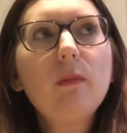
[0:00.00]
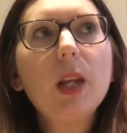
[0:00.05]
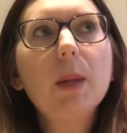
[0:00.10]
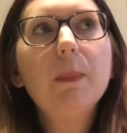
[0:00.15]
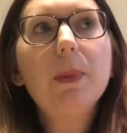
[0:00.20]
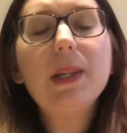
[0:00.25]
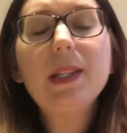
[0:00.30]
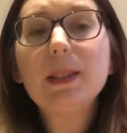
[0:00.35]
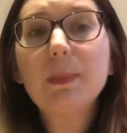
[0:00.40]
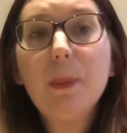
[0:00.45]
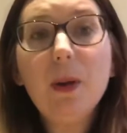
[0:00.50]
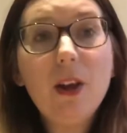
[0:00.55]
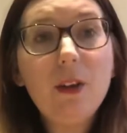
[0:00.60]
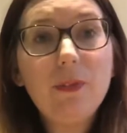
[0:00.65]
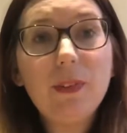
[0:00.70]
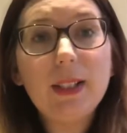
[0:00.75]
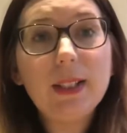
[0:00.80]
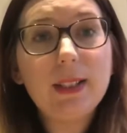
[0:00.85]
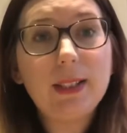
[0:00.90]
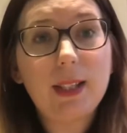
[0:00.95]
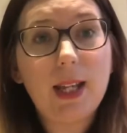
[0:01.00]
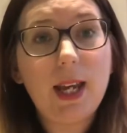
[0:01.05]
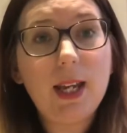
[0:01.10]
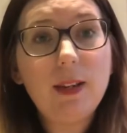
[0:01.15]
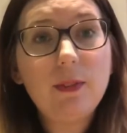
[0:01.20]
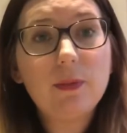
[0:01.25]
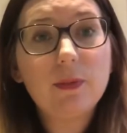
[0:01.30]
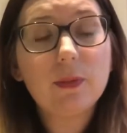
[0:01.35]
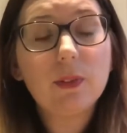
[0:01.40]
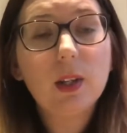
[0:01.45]
but it's perfectly
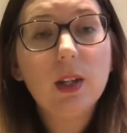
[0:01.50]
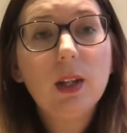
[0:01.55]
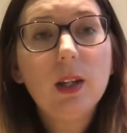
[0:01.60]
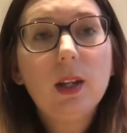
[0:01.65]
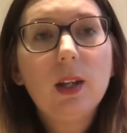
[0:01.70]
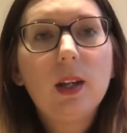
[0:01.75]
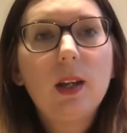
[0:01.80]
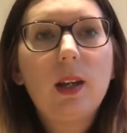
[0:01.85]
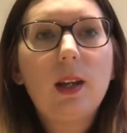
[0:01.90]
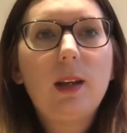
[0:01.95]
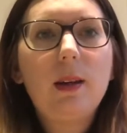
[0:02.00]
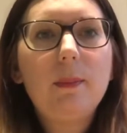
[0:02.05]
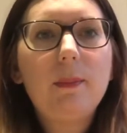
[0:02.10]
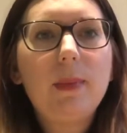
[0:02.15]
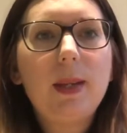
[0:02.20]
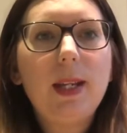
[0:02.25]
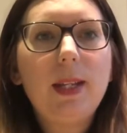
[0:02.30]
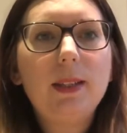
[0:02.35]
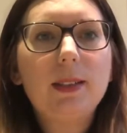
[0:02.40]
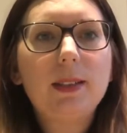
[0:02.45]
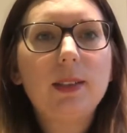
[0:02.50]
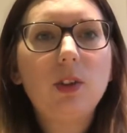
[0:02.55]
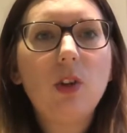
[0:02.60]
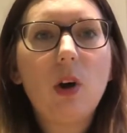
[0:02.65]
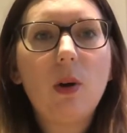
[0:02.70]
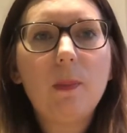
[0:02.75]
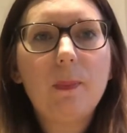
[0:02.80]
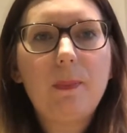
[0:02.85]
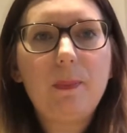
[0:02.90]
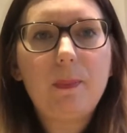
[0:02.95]
safe. It's
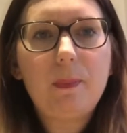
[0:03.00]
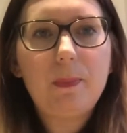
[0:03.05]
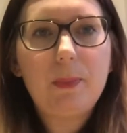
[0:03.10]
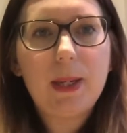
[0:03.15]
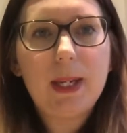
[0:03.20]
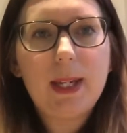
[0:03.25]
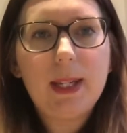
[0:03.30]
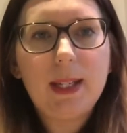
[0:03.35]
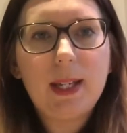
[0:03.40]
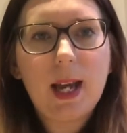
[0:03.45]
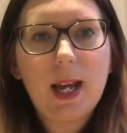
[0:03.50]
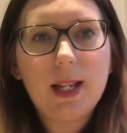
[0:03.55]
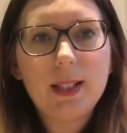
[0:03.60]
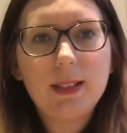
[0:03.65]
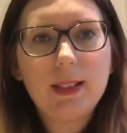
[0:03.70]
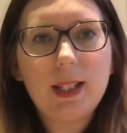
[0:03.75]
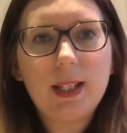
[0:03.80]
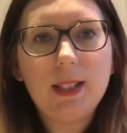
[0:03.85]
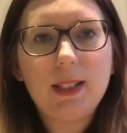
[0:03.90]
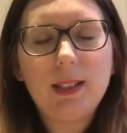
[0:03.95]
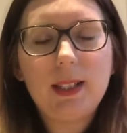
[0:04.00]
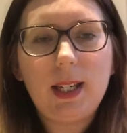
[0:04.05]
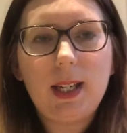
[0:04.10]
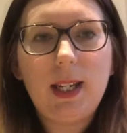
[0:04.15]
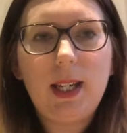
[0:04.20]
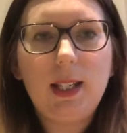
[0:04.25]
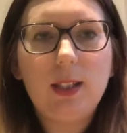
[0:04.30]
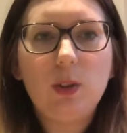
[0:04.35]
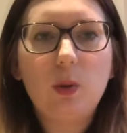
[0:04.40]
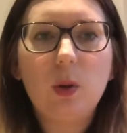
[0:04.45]
not being added
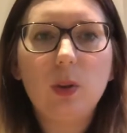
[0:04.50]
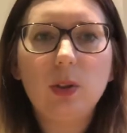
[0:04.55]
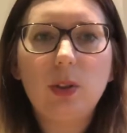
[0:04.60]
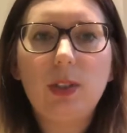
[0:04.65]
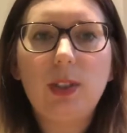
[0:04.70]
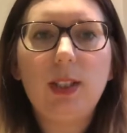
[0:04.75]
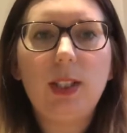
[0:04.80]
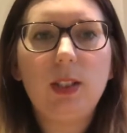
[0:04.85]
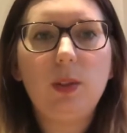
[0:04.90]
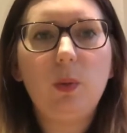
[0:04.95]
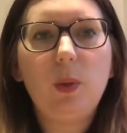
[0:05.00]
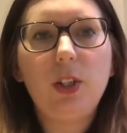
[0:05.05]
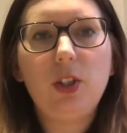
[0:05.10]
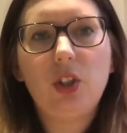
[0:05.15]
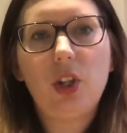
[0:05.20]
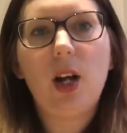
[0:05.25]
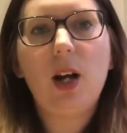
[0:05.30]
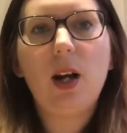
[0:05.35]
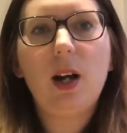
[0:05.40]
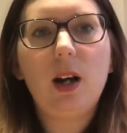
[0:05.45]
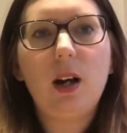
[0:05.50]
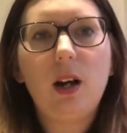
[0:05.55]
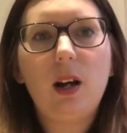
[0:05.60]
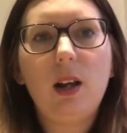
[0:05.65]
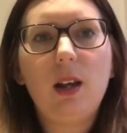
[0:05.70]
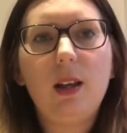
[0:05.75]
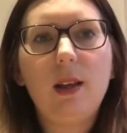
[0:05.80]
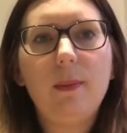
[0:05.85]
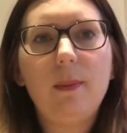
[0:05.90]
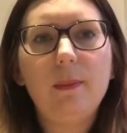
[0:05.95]
in quantities which
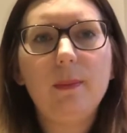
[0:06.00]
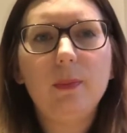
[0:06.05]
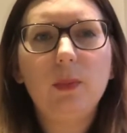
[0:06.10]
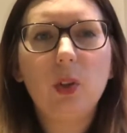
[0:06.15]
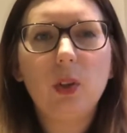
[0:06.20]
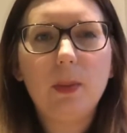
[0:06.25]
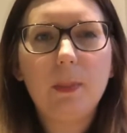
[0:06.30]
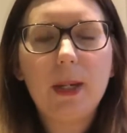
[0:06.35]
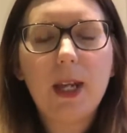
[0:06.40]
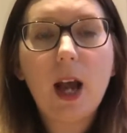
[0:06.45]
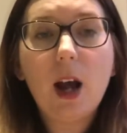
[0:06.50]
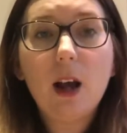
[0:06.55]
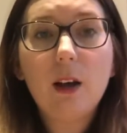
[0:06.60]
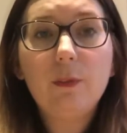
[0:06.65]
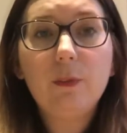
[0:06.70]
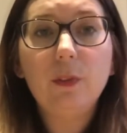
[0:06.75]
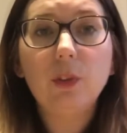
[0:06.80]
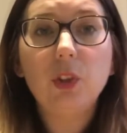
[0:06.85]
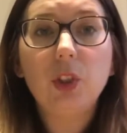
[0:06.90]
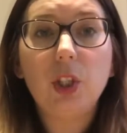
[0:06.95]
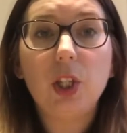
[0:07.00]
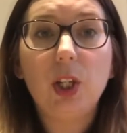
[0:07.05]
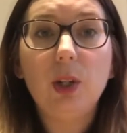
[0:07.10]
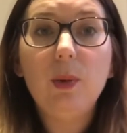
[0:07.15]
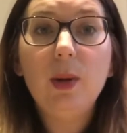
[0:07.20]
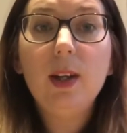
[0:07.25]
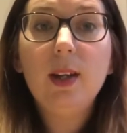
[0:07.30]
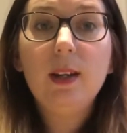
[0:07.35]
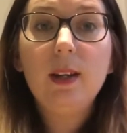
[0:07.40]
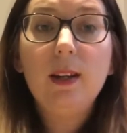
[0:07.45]
are going to be harmful to you.
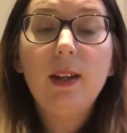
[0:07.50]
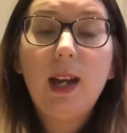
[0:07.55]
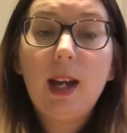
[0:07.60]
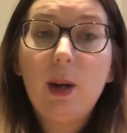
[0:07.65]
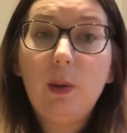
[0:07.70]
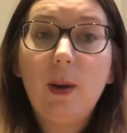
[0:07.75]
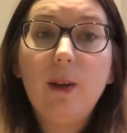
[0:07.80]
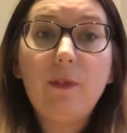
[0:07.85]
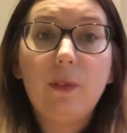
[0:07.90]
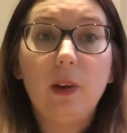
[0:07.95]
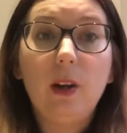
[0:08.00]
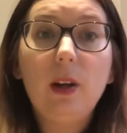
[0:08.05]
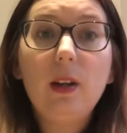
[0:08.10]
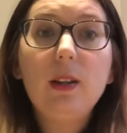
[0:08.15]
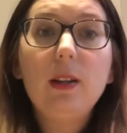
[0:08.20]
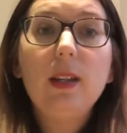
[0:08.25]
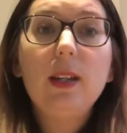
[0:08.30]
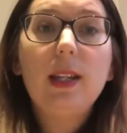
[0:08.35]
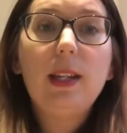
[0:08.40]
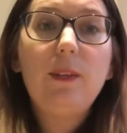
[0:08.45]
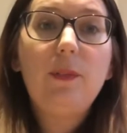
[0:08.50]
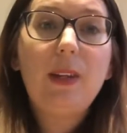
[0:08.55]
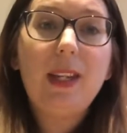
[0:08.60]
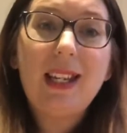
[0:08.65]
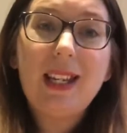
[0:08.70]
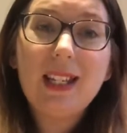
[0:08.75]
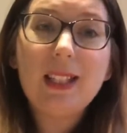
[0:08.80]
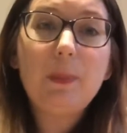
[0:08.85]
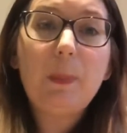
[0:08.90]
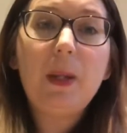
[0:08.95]
However, if
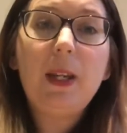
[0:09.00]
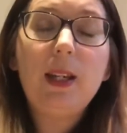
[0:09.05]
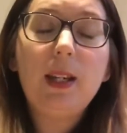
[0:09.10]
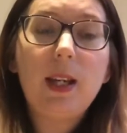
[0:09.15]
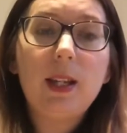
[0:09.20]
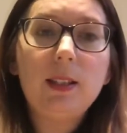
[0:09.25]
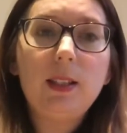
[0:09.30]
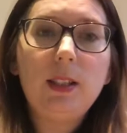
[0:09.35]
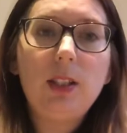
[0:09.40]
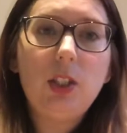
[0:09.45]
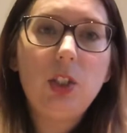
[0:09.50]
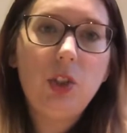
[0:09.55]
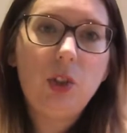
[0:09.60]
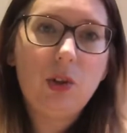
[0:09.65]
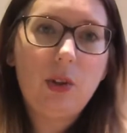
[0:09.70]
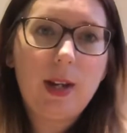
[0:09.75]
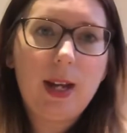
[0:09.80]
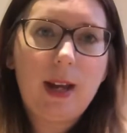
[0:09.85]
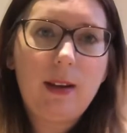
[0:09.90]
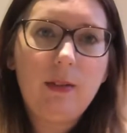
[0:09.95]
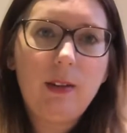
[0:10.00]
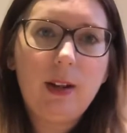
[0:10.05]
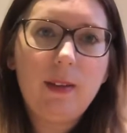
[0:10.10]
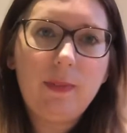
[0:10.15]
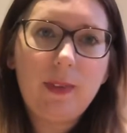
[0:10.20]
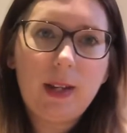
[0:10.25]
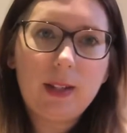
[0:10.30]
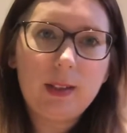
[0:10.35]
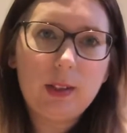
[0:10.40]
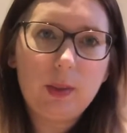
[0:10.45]
it is being added in your area
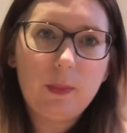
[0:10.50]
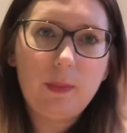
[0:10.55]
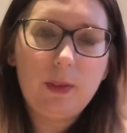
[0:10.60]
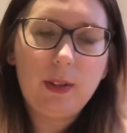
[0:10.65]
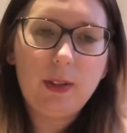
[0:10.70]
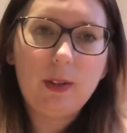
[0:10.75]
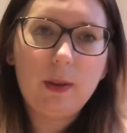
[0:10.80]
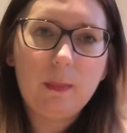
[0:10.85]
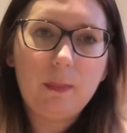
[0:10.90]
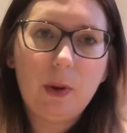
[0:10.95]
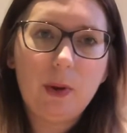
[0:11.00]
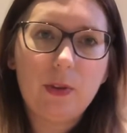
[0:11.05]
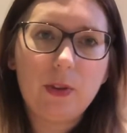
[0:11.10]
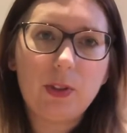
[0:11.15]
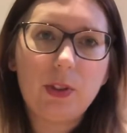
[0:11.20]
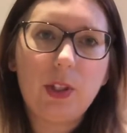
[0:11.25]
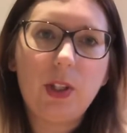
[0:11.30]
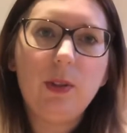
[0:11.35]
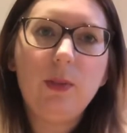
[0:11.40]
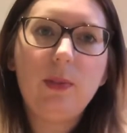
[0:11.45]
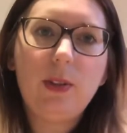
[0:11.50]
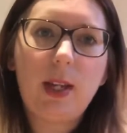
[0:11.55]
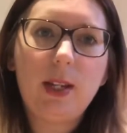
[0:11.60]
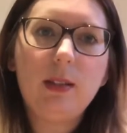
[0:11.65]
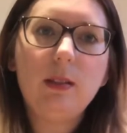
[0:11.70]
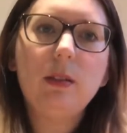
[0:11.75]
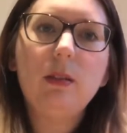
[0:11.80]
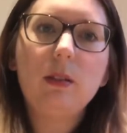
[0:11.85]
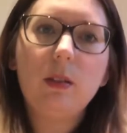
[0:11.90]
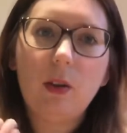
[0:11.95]
and that's something that bothers you,
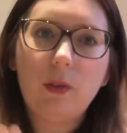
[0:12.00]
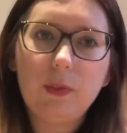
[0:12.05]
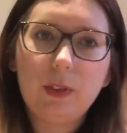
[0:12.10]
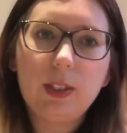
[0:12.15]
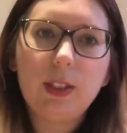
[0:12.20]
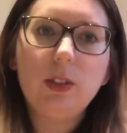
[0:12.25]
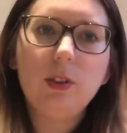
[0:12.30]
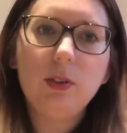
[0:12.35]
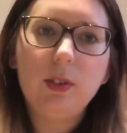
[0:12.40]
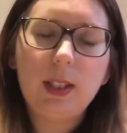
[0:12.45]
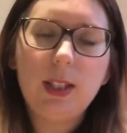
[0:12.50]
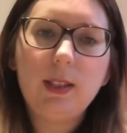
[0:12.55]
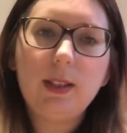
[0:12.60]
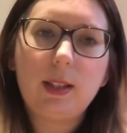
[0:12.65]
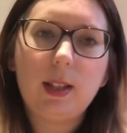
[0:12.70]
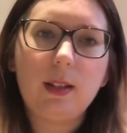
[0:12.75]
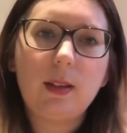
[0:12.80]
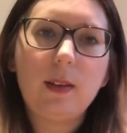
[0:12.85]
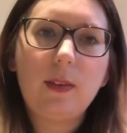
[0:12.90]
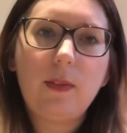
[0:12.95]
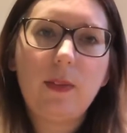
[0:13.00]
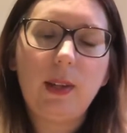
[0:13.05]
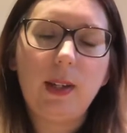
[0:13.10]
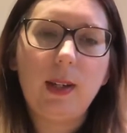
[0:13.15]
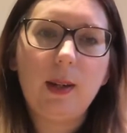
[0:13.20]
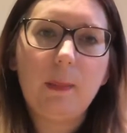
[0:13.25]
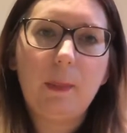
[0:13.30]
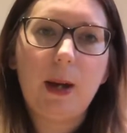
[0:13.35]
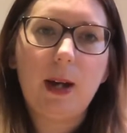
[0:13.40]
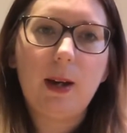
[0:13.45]
then obviously you'll need to
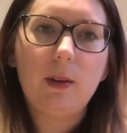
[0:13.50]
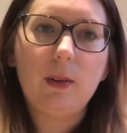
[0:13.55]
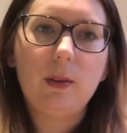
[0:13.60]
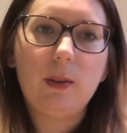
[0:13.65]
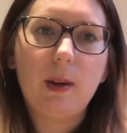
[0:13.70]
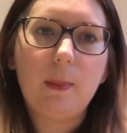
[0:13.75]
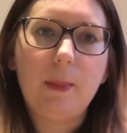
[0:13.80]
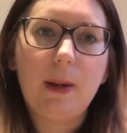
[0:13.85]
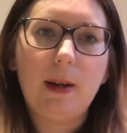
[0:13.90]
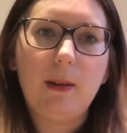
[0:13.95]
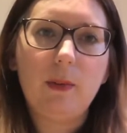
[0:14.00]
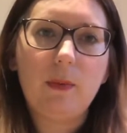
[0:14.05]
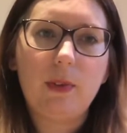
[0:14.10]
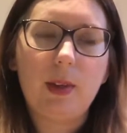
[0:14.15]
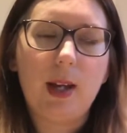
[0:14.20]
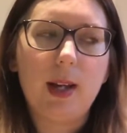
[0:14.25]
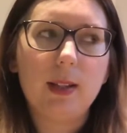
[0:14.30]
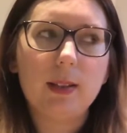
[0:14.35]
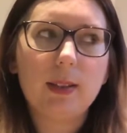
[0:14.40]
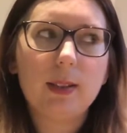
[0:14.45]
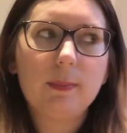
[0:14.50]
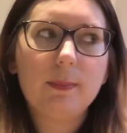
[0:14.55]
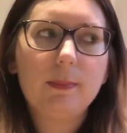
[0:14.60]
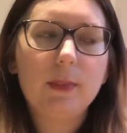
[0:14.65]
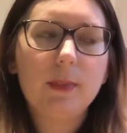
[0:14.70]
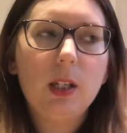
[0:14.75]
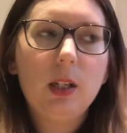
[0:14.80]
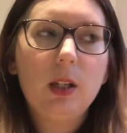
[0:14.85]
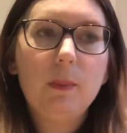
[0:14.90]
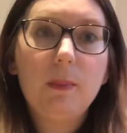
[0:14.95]
think about that.
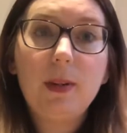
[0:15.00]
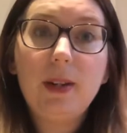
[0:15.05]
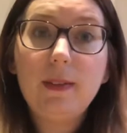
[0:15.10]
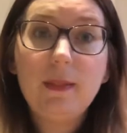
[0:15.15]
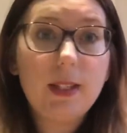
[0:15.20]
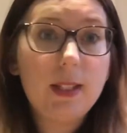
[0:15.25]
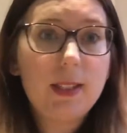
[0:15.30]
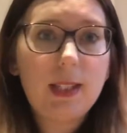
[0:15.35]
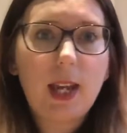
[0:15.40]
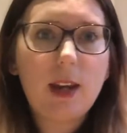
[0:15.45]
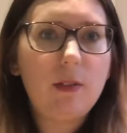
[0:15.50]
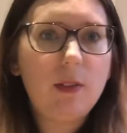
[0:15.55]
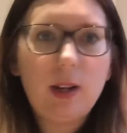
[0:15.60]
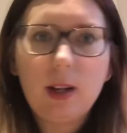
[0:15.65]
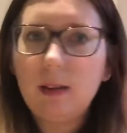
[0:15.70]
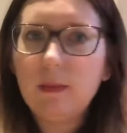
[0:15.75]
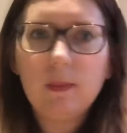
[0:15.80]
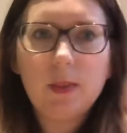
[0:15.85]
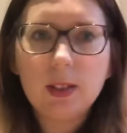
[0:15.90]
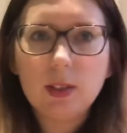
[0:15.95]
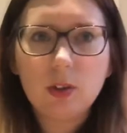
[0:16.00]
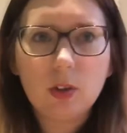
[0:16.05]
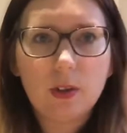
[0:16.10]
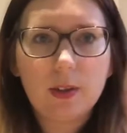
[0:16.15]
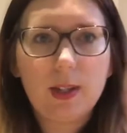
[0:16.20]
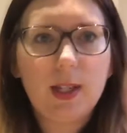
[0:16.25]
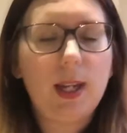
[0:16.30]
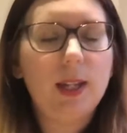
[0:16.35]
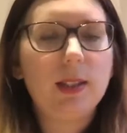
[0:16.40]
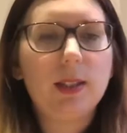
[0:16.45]
But in this area, it's not
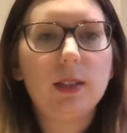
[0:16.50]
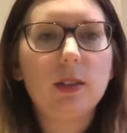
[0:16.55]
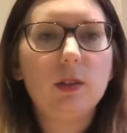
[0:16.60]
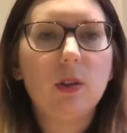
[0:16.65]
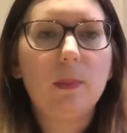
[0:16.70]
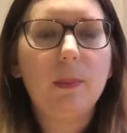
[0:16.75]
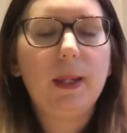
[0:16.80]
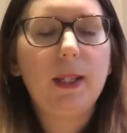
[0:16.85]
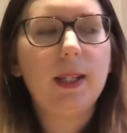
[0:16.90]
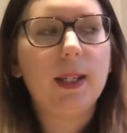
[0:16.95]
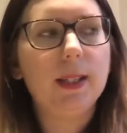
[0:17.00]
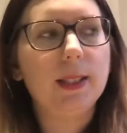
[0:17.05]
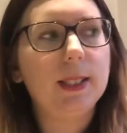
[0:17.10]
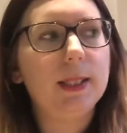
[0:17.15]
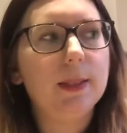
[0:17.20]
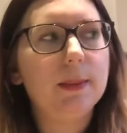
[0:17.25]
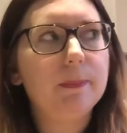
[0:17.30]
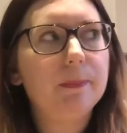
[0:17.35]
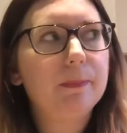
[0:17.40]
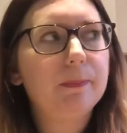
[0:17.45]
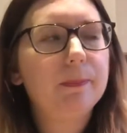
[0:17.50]
the case, it's not being added.